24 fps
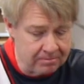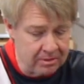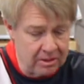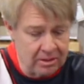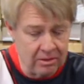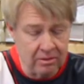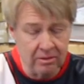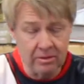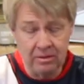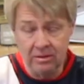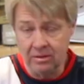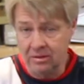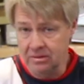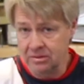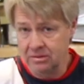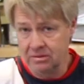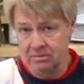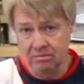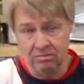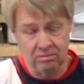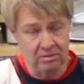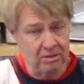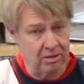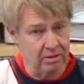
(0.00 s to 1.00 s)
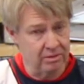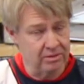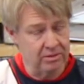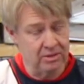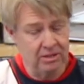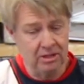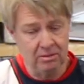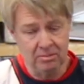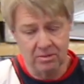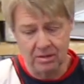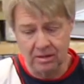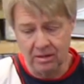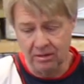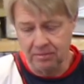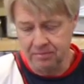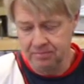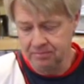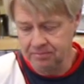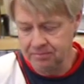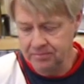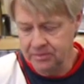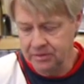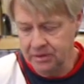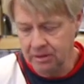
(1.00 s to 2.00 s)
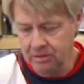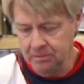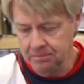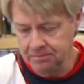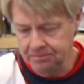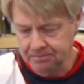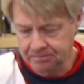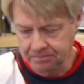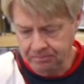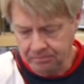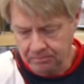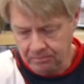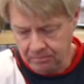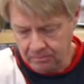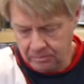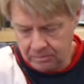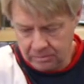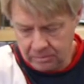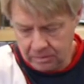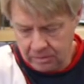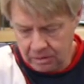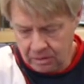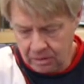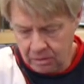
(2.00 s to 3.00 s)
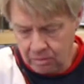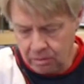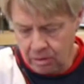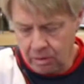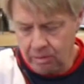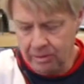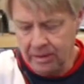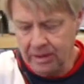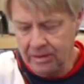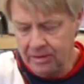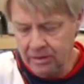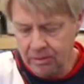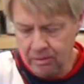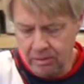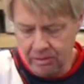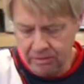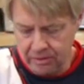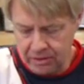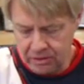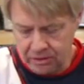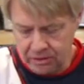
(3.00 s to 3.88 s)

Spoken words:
you know, that's all the cheap stuff. So What would I do on